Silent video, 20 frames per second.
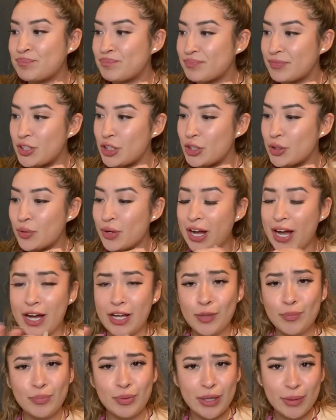you know how
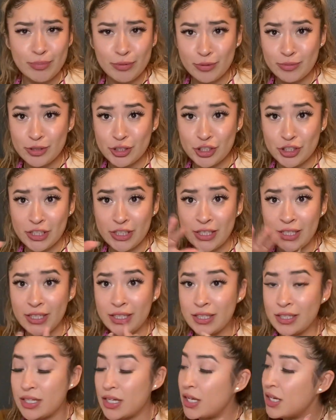to prep your
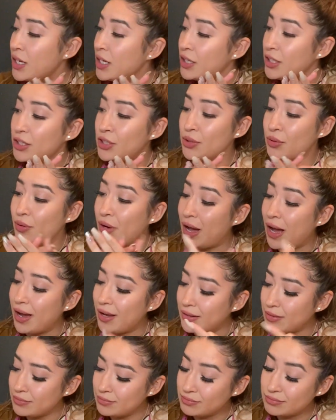machine, you know
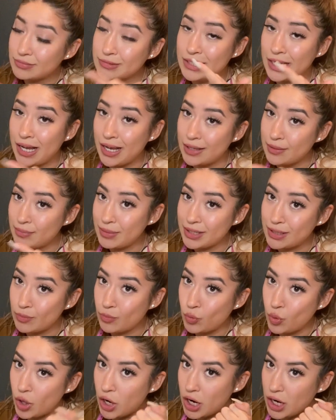how to make them
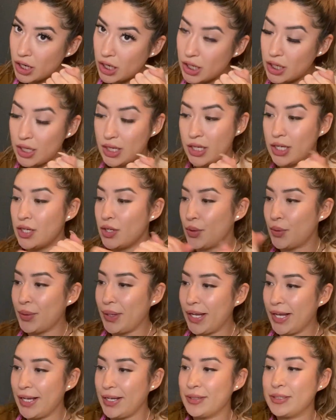work.
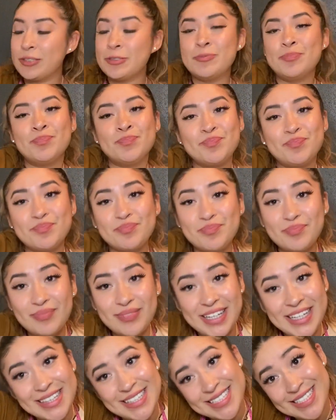Okay,
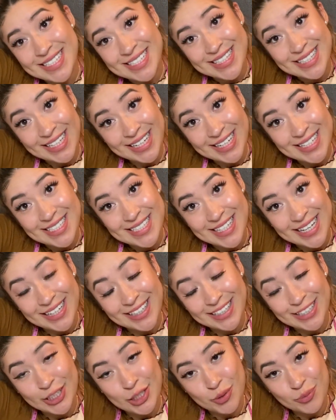this is Teresa,
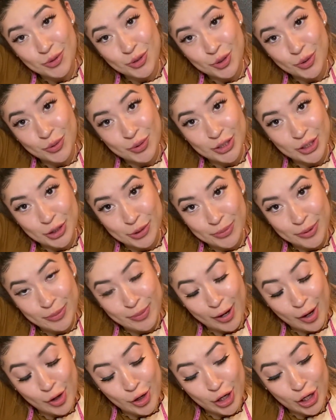and you will know a little bit
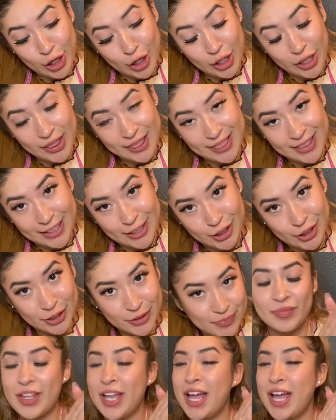about her later.